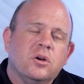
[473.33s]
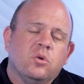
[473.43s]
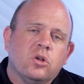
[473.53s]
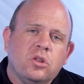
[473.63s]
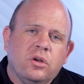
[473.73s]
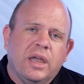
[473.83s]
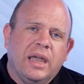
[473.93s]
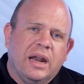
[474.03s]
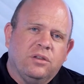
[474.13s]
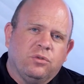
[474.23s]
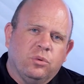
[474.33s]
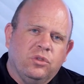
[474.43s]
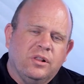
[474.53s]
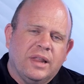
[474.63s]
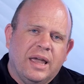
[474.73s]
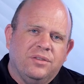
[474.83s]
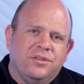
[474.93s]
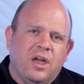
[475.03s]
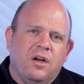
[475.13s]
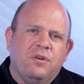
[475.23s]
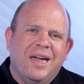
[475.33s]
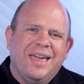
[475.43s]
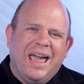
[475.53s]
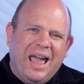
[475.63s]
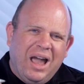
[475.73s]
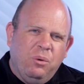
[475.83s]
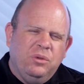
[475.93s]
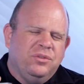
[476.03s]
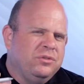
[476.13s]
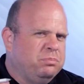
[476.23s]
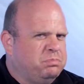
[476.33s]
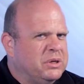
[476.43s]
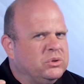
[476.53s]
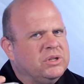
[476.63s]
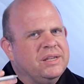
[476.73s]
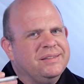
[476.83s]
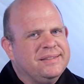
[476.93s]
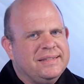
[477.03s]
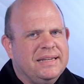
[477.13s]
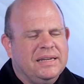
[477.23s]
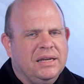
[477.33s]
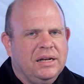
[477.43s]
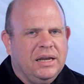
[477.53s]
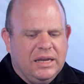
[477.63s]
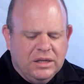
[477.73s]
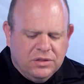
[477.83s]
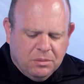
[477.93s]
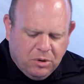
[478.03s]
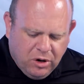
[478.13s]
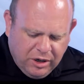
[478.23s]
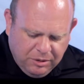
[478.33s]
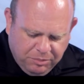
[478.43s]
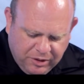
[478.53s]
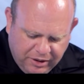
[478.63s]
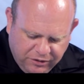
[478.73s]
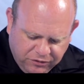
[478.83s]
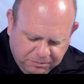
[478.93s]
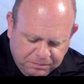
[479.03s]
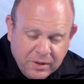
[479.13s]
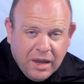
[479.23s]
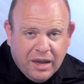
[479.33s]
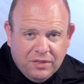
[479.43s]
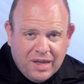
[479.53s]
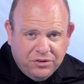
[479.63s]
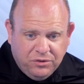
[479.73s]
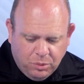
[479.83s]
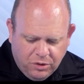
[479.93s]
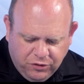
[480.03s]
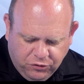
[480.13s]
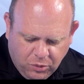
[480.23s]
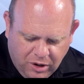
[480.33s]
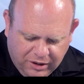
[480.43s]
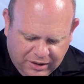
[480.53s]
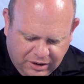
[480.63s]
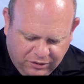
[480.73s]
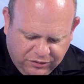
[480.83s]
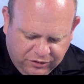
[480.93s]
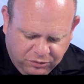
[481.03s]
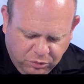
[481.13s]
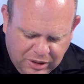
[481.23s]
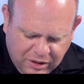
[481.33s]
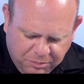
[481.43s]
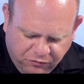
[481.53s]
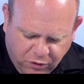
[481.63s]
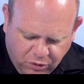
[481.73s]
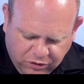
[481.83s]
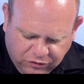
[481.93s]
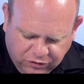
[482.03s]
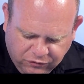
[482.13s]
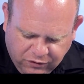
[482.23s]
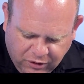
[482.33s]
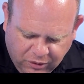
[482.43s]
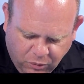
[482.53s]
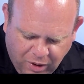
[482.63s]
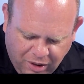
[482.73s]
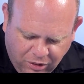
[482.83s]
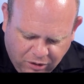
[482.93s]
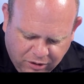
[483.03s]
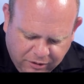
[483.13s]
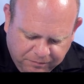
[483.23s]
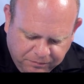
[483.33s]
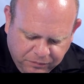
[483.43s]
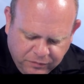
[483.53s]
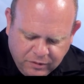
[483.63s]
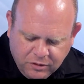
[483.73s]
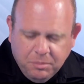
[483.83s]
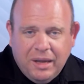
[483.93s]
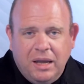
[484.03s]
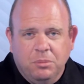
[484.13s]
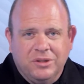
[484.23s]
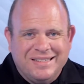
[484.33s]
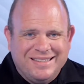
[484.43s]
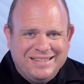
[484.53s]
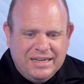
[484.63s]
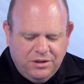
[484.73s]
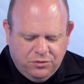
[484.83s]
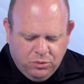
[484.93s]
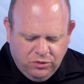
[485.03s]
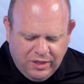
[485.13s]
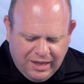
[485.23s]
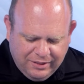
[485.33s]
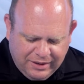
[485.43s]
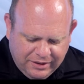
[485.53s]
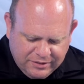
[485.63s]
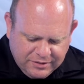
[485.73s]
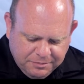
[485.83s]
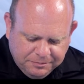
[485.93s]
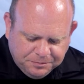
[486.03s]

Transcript: We're looking at it through the lens of how is this building seen in the marketplace? And that's the SWOT analysis really focuses very well on, to being able to see it through that lens.